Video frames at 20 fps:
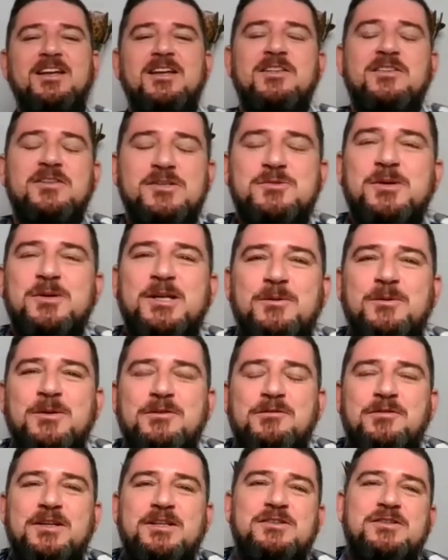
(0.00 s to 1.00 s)
This week we
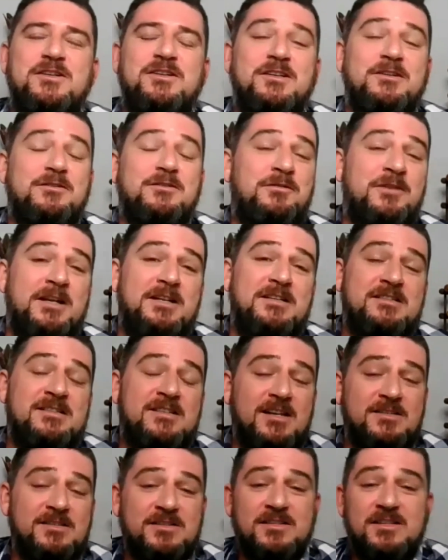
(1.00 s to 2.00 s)
feature a
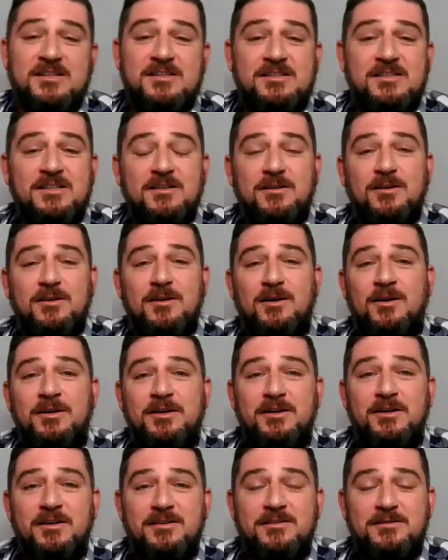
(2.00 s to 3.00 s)
fantastic deal
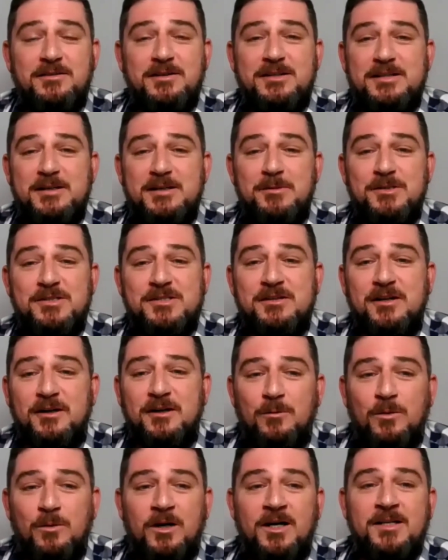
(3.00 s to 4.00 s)
on 3
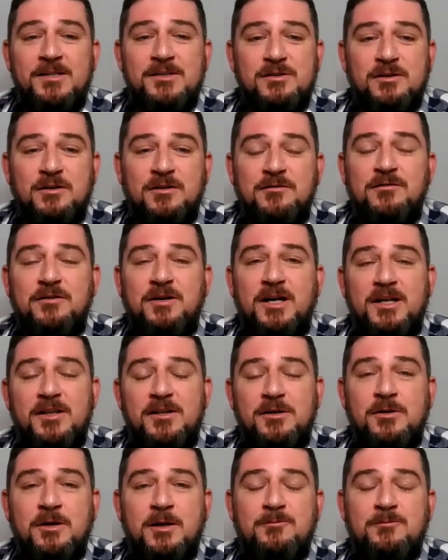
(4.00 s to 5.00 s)
Diemersdal wines on
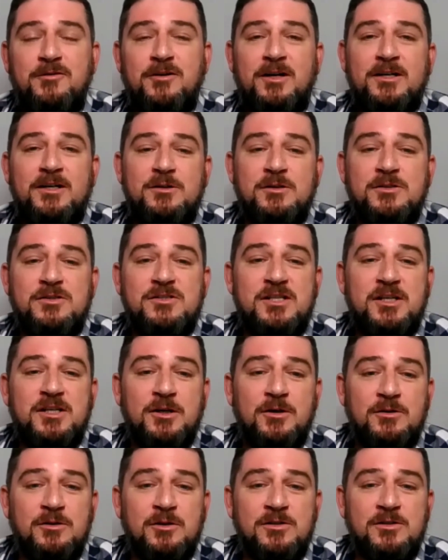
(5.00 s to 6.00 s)

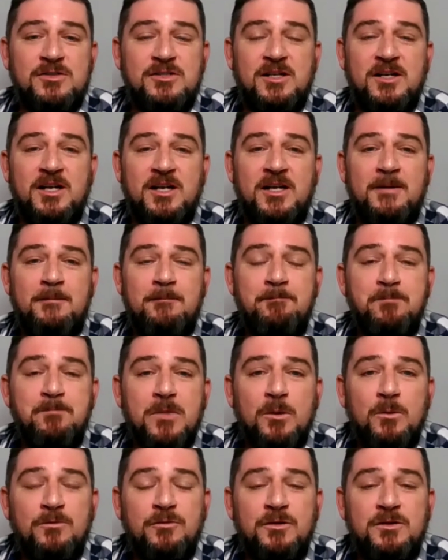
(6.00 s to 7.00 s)
viathegrapevine.co.za.
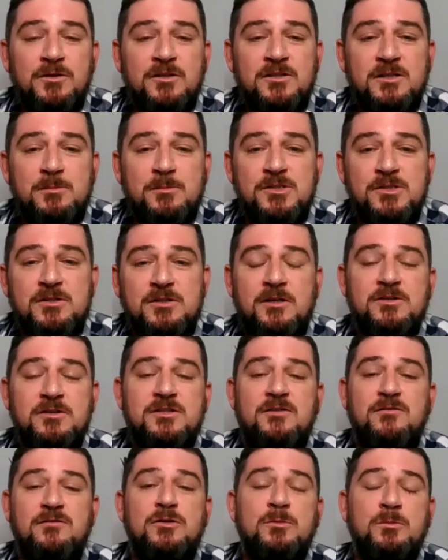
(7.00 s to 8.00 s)
We've got the Diemersdal
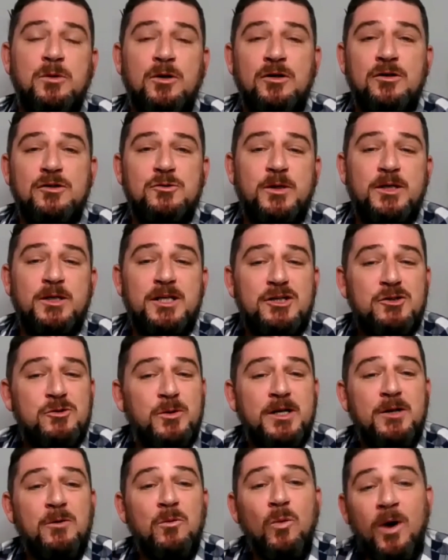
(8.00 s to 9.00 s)
Sauvignon Blanc
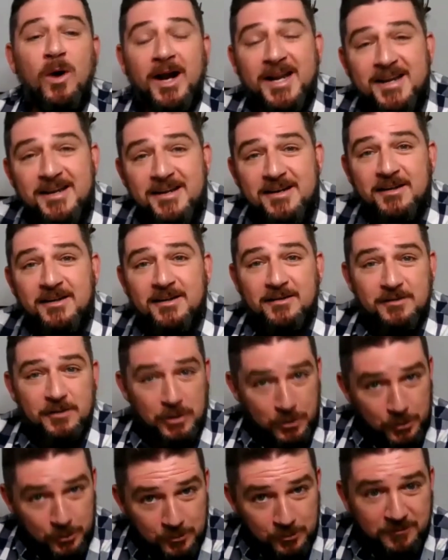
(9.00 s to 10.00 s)
2021, the
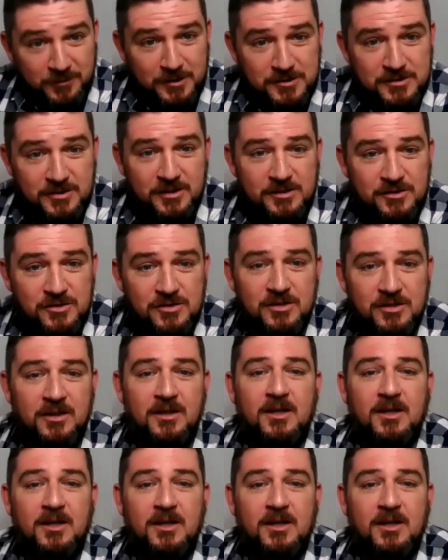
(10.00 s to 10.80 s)
new vintage.